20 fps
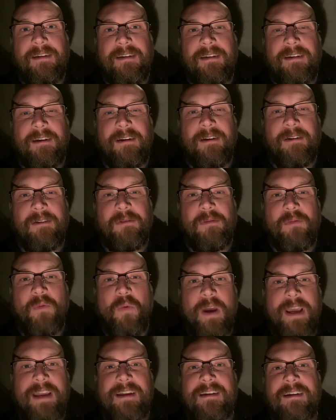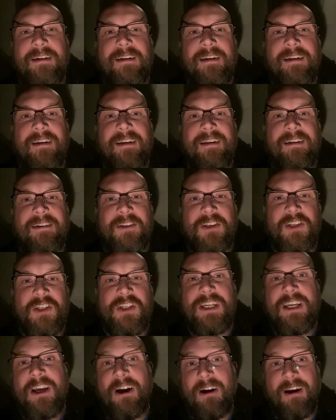Uh, wait to
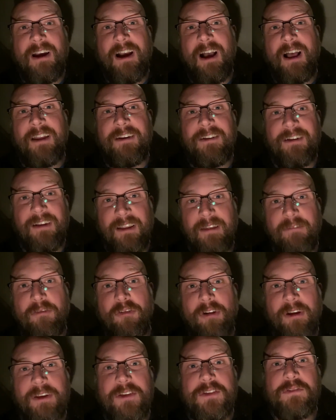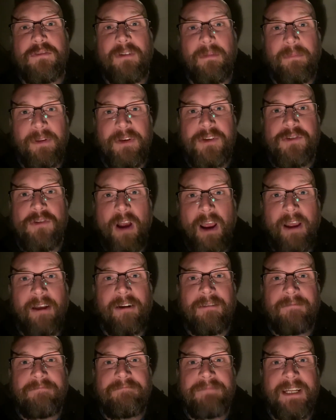see our God deliver us from the
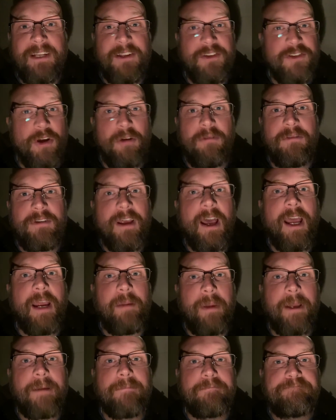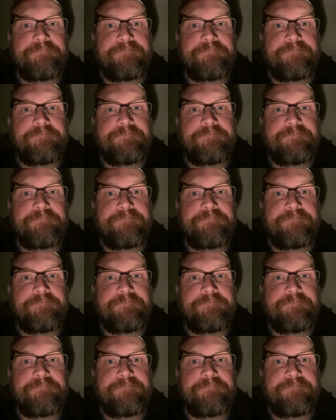trial in his own timing.